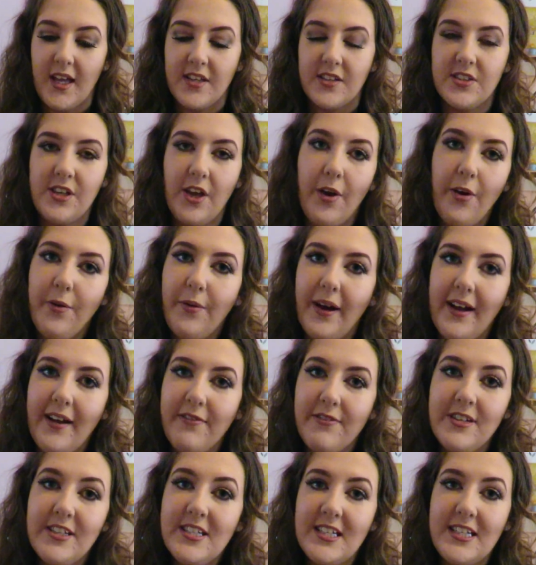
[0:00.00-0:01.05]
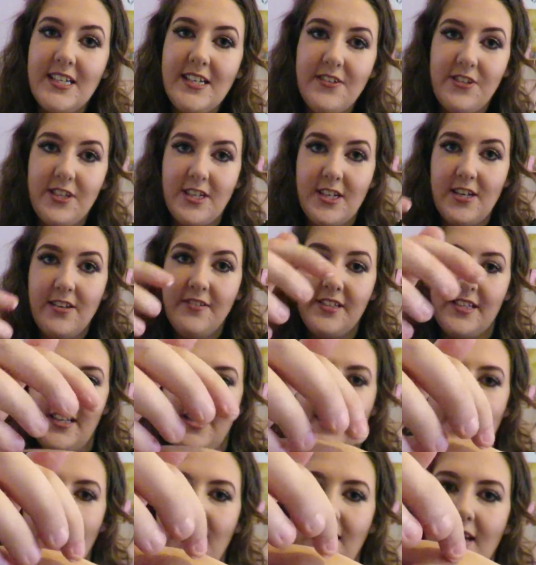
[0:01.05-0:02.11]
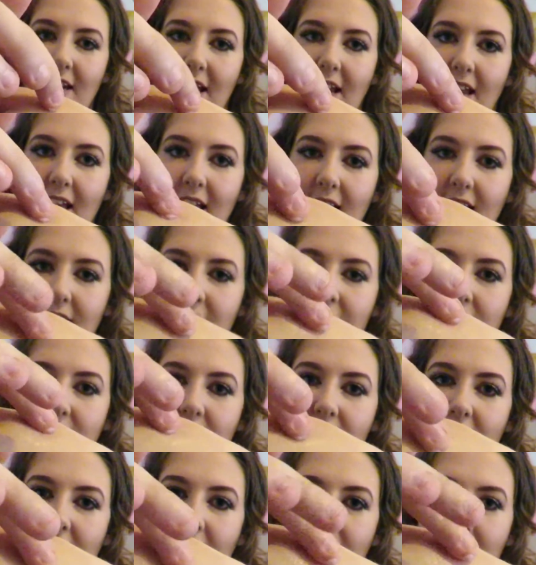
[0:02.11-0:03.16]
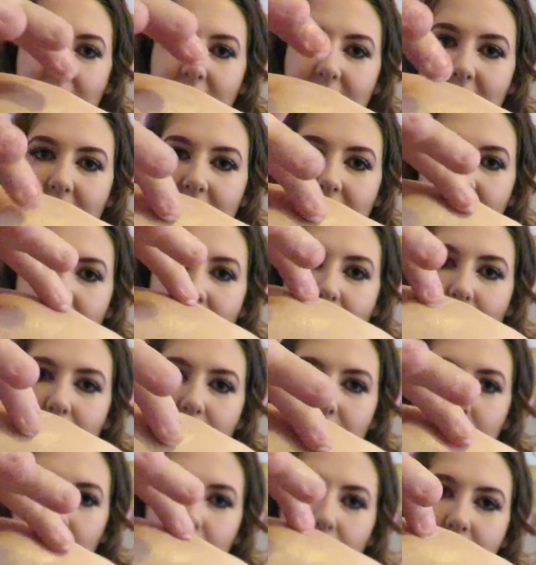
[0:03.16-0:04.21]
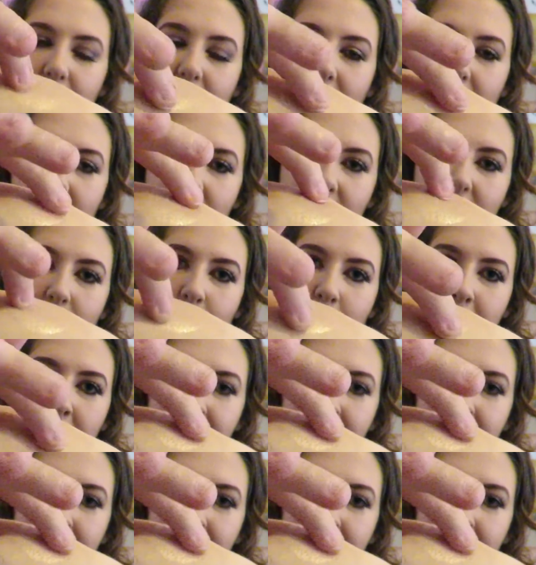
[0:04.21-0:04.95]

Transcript: so I've continued to use it, and it is just, it's so luxurious.